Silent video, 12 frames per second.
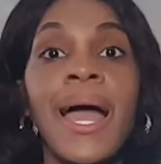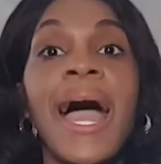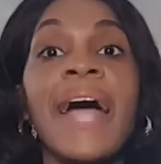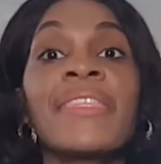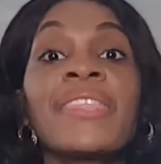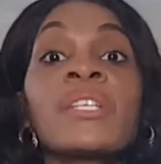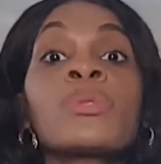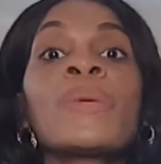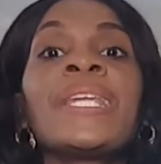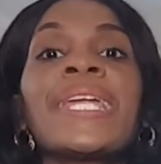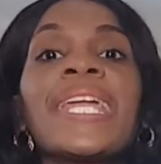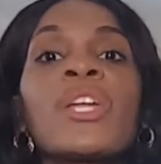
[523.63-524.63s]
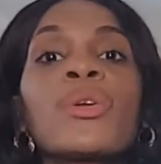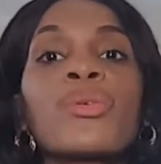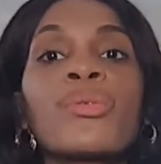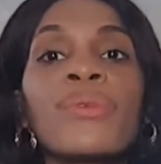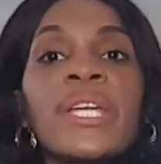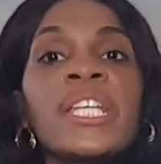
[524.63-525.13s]
And this will
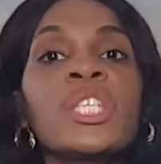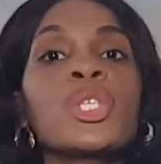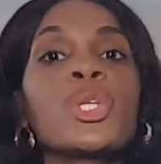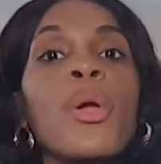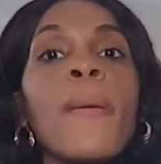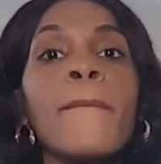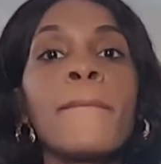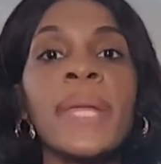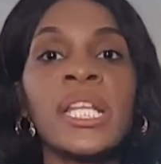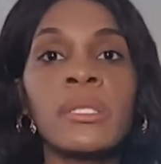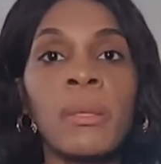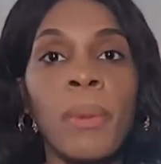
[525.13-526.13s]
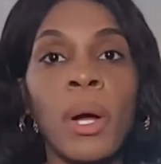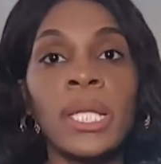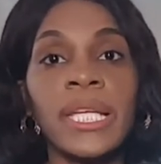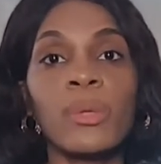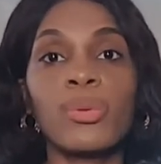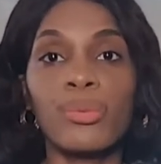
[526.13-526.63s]
increase your
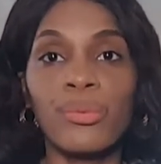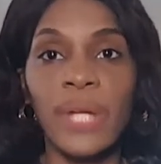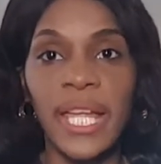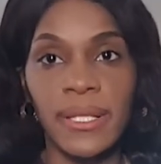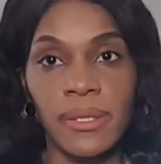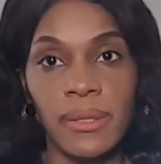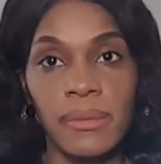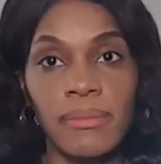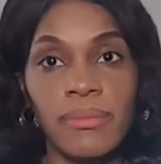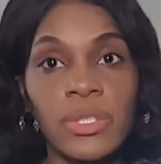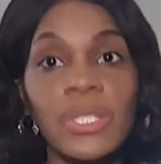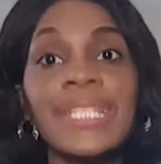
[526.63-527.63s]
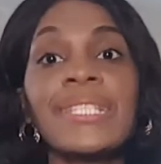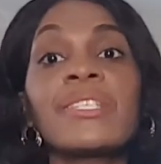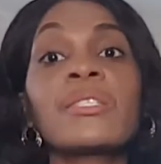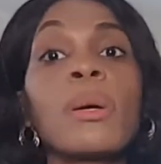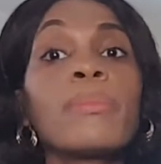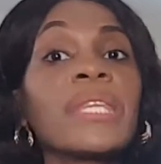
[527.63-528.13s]
metabolic rate. So this
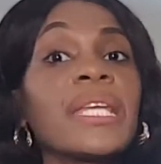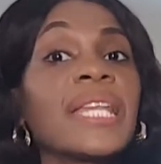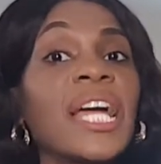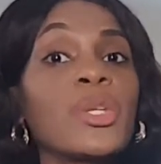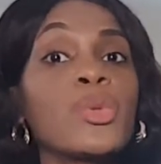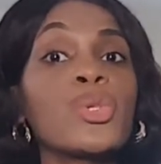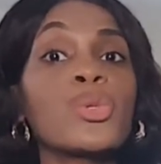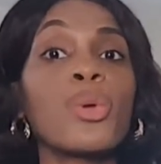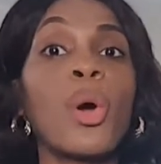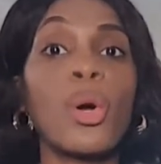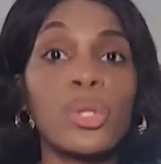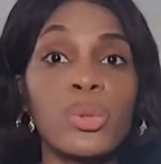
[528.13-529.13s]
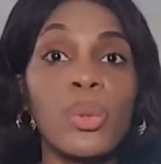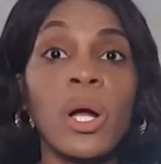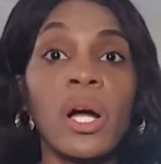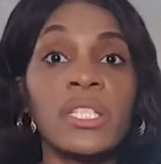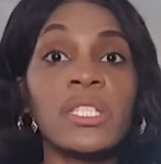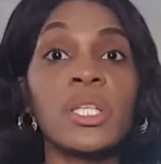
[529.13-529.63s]
is something that you should also
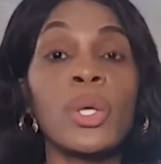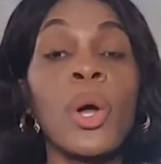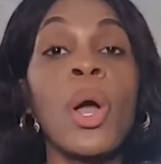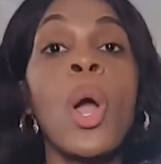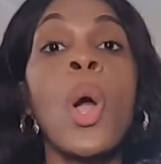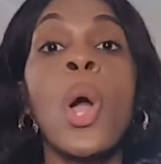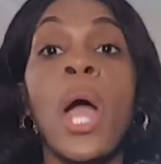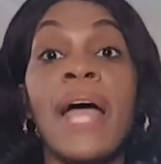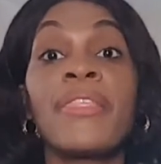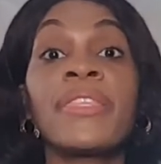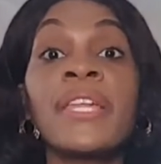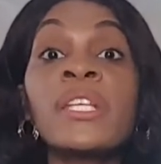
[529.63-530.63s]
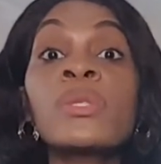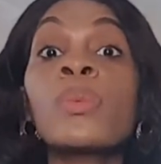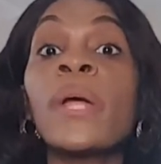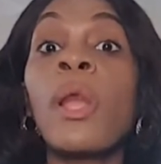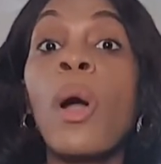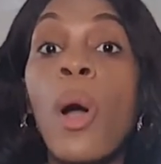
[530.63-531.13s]
consider. And this
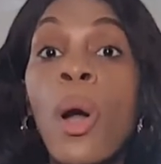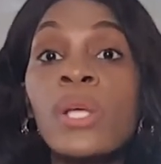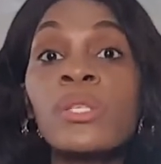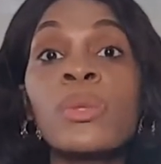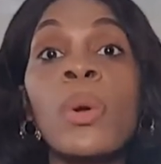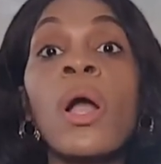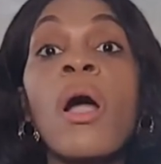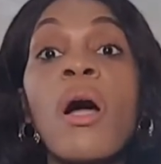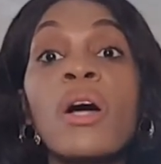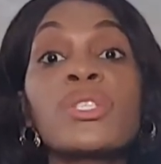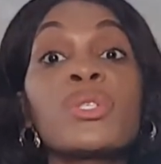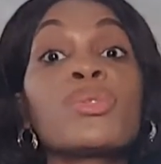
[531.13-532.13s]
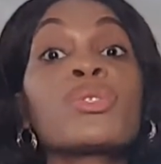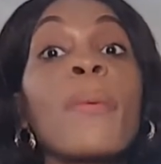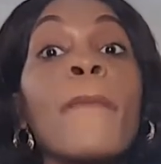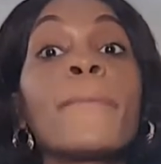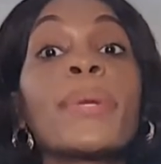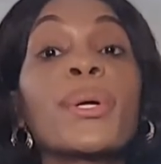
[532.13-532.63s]
will also cause you to
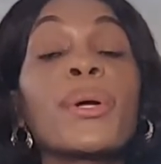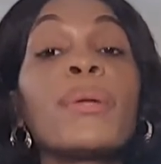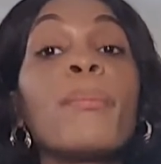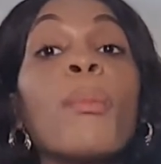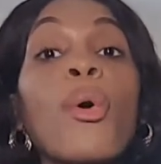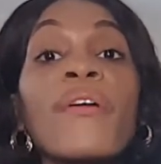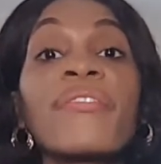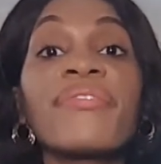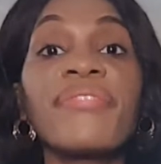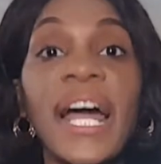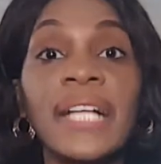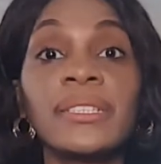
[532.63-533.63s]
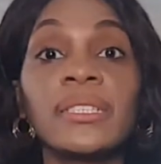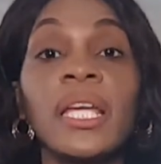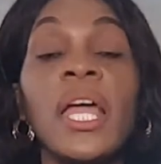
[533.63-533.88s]
burn more fat.